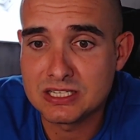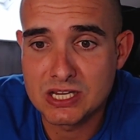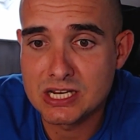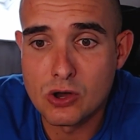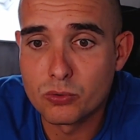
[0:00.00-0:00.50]

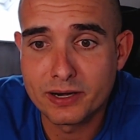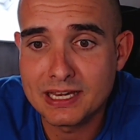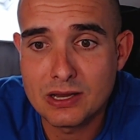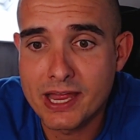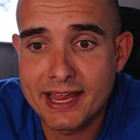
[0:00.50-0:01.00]

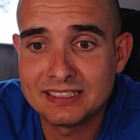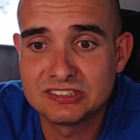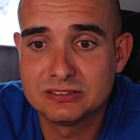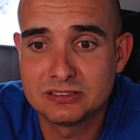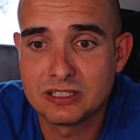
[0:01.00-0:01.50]
already
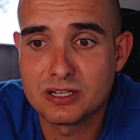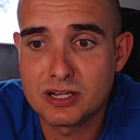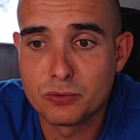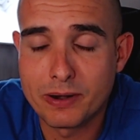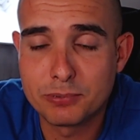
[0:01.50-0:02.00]
has a
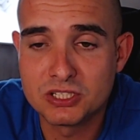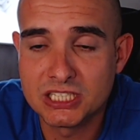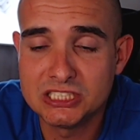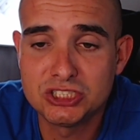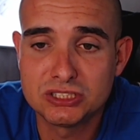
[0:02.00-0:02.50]

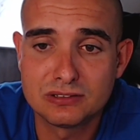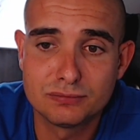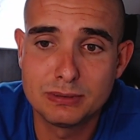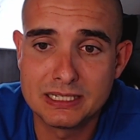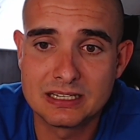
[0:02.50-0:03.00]
reputation of
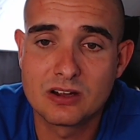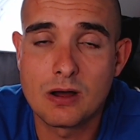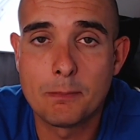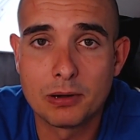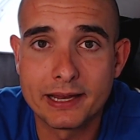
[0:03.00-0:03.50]
being
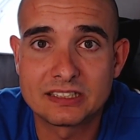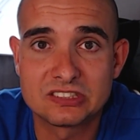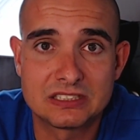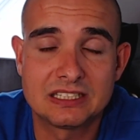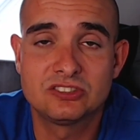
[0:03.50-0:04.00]
complex, and
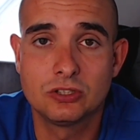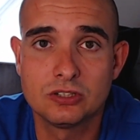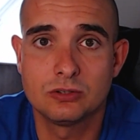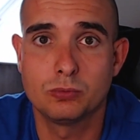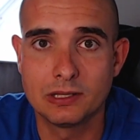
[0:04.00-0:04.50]
that's
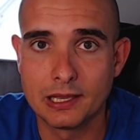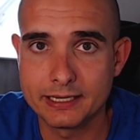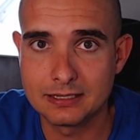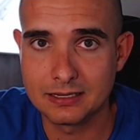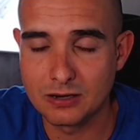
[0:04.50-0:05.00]
good. We like
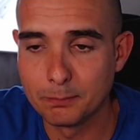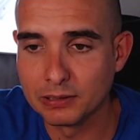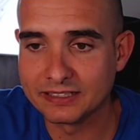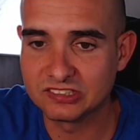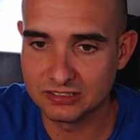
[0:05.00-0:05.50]
that
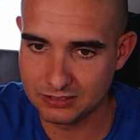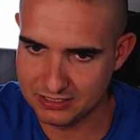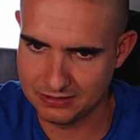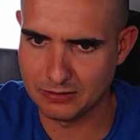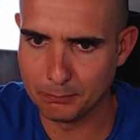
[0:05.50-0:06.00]

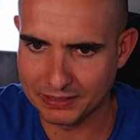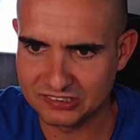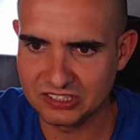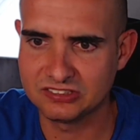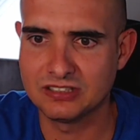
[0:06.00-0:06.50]

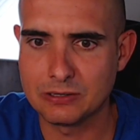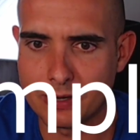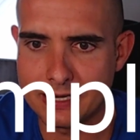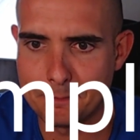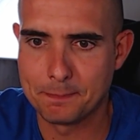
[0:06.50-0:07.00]
complexity,
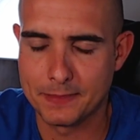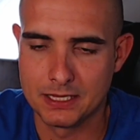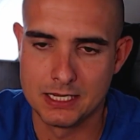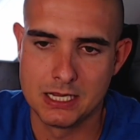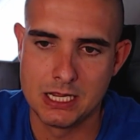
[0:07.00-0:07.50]
right?
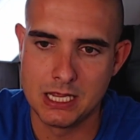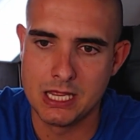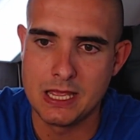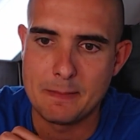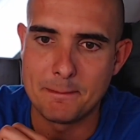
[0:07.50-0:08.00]

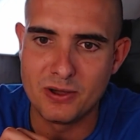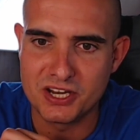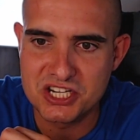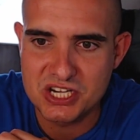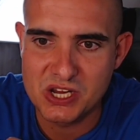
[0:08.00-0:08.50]

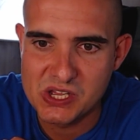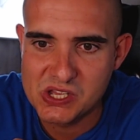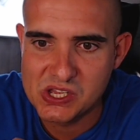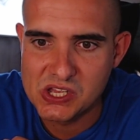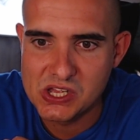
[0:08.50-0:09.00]
But
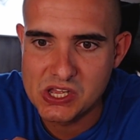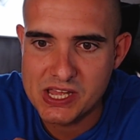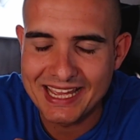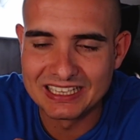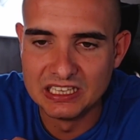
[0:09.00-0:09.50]

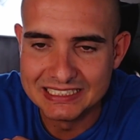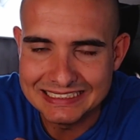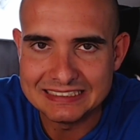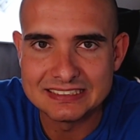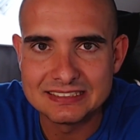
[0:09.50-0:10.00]
at
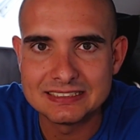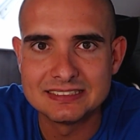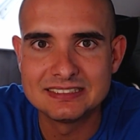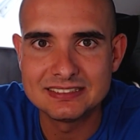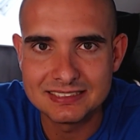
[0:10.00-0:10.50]
least
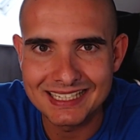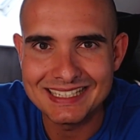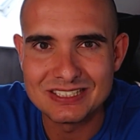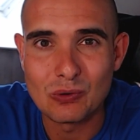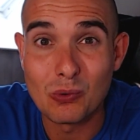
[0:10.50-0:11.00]

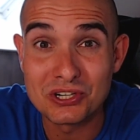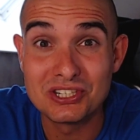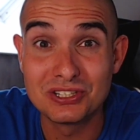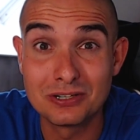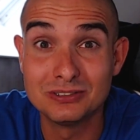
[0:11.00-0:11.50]
state what the
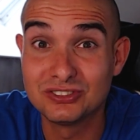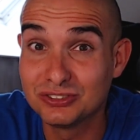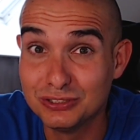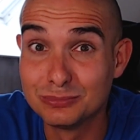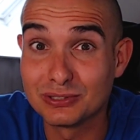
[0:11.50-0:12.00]

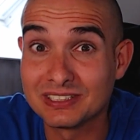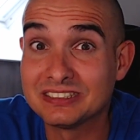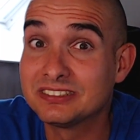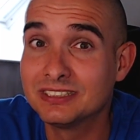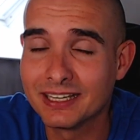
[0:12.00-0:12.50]
consumer
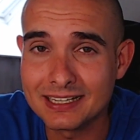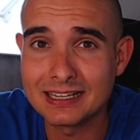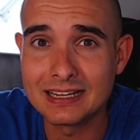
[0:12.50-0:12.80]
is getting.